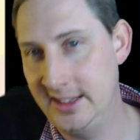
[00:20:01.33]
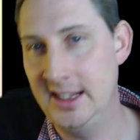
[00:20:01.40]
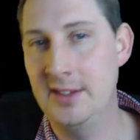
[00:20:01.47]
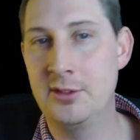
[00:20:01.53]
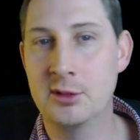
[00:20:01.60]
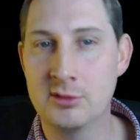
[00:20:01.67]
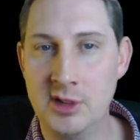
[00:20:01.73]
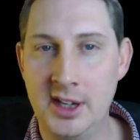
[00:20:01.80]

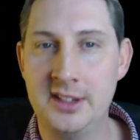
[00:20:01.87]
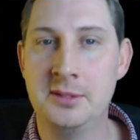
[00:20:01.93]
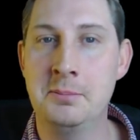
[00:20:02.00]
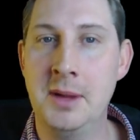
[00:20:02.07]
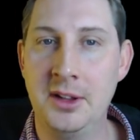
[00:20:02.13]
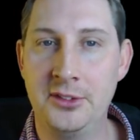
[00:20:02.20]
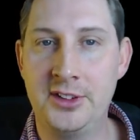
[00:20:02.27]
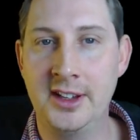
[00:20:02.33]
level rise,
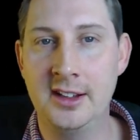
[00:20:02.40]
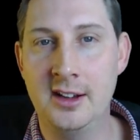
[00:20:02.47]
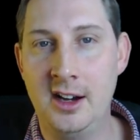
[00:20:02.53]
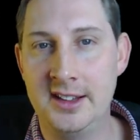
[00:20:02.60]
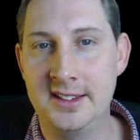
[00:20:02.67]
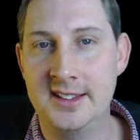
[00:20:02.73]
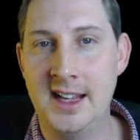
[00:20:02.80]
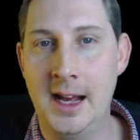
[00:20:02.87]
melting
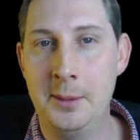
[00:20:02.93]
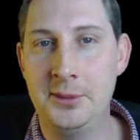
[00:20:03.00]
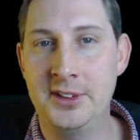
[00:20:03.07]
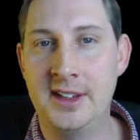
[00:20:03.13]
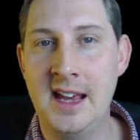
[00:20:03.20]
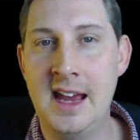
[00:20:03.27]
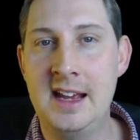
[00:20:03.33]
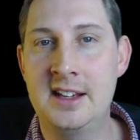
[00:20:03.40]
ice caps,
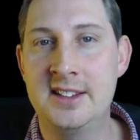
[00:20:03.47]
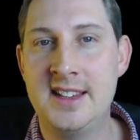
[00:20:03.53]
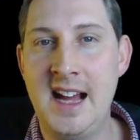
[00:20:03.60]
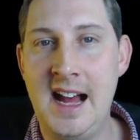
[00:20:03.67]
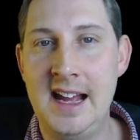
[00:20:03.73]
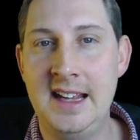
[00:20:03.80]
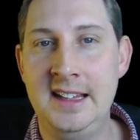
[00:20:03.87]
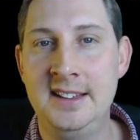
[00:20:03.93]
okay? Because
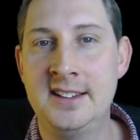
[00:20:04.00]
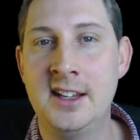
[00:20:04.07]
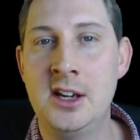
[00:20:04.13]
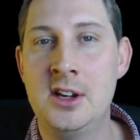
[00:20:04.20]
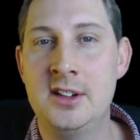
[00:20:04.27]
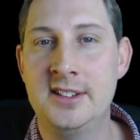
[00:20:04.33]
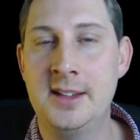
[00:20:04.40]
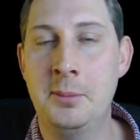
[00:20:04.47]
that is
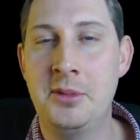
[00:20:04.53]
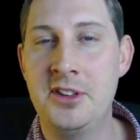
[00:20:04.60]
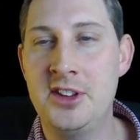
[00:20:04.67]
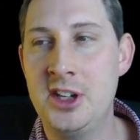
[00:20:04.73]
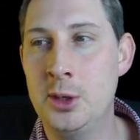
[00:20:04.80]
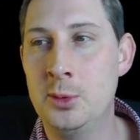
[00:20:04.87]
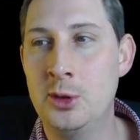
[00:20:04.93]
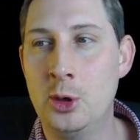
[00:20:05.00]
something that
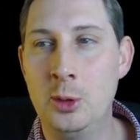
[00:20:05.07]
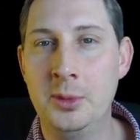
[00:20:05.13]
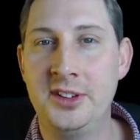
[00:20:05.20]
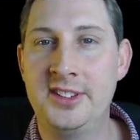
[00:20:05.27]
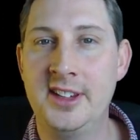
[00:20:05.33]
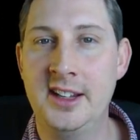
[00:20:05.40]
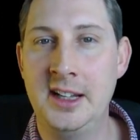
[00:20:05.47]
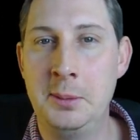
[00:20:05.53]
you would almost
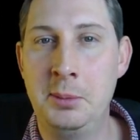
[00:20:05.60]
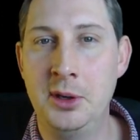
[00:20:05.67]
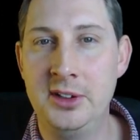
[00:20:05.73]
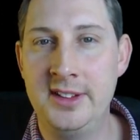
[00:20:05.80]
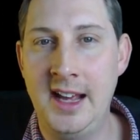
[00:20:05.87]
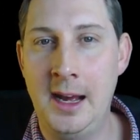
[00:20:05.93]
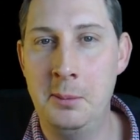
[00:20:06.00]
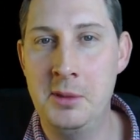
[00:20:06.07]
certainly put
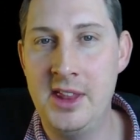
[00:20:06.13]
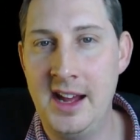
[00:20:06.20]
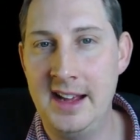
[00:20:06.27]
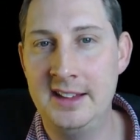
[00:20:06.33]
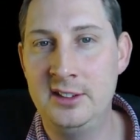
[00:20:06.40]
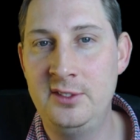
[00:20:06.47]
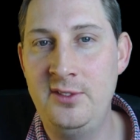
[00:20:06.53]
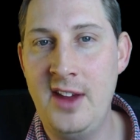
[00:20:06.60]
down, but that
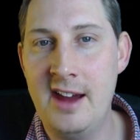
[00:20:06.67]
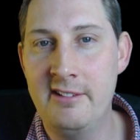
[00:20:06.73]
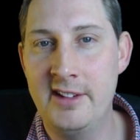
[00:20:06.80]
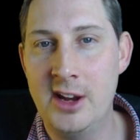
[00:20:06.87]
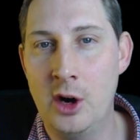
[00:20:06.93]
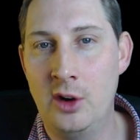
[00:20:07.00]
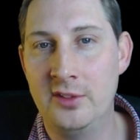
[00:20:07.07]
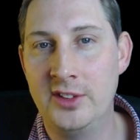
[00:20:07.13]
is very
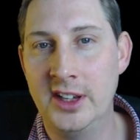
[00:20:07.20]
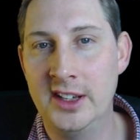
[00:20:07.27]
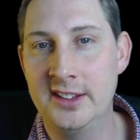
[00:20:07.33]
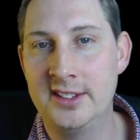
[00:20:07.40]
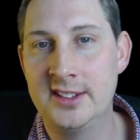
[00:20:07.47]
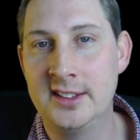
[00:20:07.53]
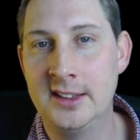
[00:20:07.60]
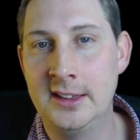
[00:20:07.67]

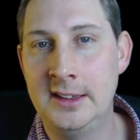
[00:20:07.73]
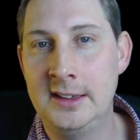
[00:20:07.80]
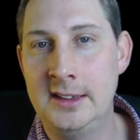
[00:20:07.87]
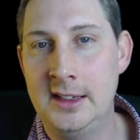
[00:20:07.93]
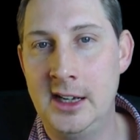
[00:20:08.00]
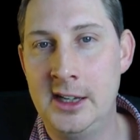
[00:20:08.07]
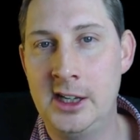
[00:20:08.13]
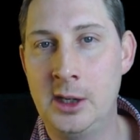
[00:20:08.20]
obvious.
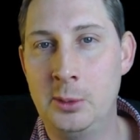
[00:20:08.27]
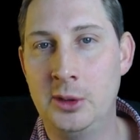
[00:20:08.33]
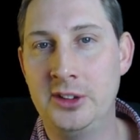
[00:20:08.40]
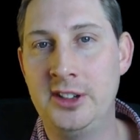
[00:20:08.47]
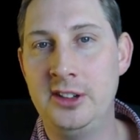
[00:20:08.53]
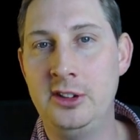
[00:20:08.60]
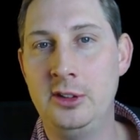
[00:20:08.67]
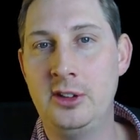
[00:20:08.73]
and I
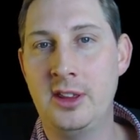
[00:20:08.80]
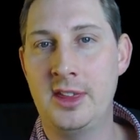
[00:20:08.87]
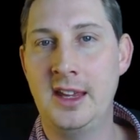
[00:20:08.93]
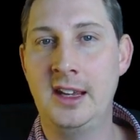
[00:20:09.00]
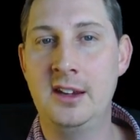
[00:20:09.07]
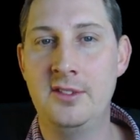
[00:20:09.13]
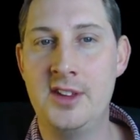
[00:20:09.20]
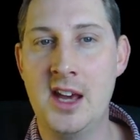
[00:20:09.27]
wanted you to
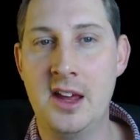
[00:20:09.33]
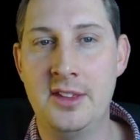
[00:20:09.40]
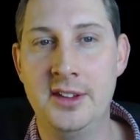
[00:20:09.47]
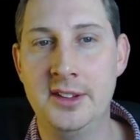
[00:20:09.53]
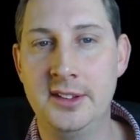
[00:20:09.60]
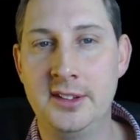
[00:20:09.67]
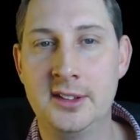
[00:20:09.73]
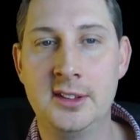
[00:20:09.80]
think of the
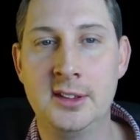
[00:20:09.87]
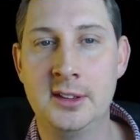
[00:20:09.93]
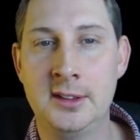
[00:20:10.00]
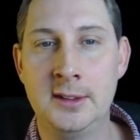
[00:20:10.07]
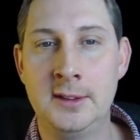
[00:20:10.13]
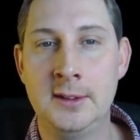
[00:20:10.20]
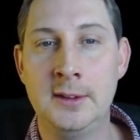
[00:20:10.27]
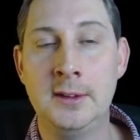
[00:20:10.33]
others.
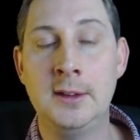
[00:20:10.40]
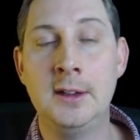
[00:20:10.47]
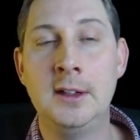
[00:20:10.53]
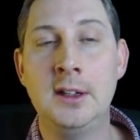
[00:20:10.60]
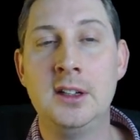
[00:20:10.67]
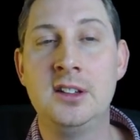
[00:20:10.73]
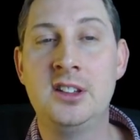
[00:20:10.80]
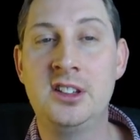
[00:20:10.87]

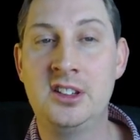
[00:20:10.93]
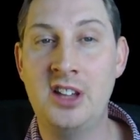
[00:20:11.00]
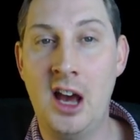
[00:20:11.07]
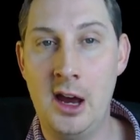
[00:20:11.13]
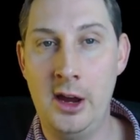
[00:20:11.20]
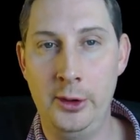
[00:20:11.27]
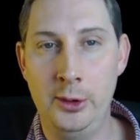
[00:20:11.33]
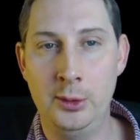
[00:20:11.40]

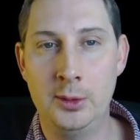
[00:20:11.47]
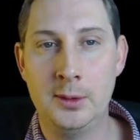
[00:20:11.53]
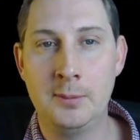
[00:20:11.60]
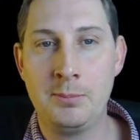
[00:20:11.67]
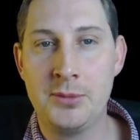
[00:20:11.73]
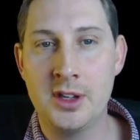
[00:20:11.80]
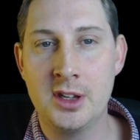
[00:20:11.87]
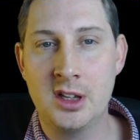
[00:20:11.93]
So,
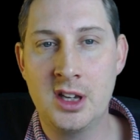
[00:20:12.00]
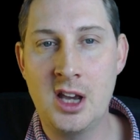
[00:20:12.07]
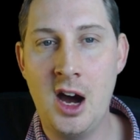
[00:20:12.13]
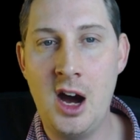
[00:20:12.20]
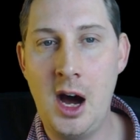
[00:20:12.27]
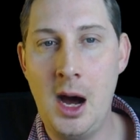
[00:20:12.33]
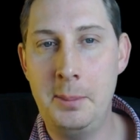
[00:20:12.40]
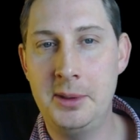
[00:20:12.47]

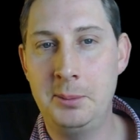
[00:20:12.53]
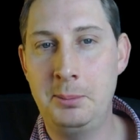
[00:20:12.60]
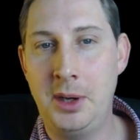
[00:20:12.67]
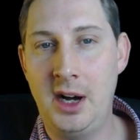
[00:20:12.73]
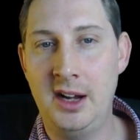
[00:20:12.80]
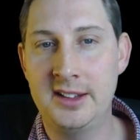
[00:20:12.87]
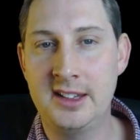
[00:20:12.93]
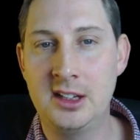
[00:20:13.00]
carbon
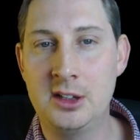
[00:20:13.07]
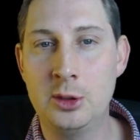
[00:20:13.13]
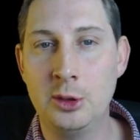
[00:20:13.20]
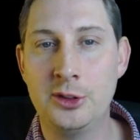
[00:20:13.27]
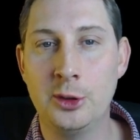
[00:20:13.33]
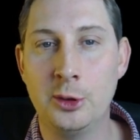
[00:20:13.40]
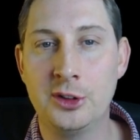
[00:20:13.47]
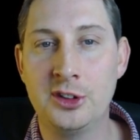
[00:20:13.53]

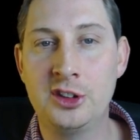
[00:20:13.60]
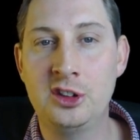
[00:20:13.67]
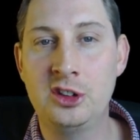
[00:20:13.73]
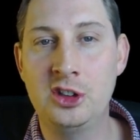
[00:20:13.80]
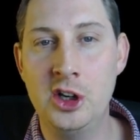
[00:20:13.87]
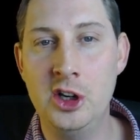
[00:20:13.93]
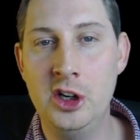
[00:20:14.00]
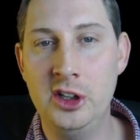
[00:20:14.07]
particles or
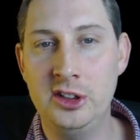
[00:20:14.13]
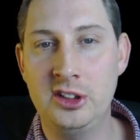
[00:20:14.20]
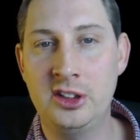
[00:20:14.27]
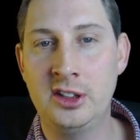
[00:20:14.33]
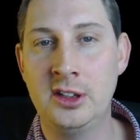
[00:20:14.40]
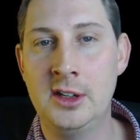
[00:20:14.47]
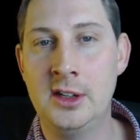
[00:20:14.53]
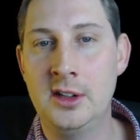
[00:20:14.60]
soot
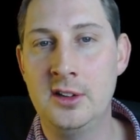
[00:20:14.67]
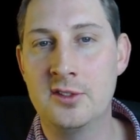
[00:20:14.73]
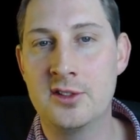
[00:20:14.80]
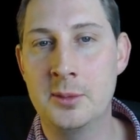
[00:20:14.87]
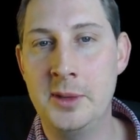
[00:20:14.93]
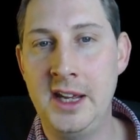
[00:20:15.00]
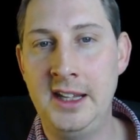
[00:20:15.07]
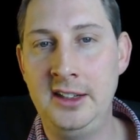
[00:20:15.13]

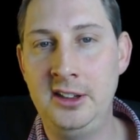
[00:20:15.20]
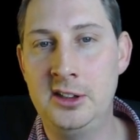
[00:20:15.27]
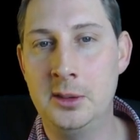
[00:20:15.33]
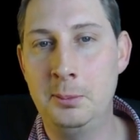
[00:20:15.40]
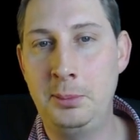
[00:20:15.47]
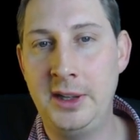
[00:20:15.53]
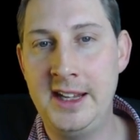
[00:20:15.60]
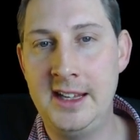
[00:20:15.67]
from
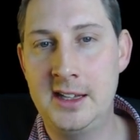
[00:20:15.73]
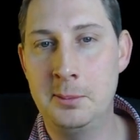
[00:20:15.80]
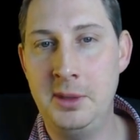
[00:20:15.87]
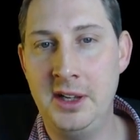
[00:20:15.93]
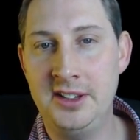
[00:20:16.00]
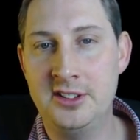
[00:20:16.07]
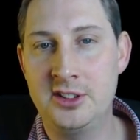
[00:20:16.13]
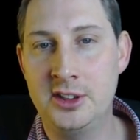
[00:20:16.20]
incomplete
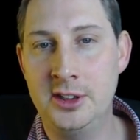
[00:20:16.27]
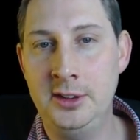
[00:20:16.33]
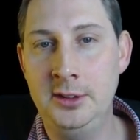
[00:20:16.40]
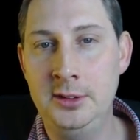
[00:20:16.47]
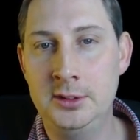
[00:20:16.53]
combustion,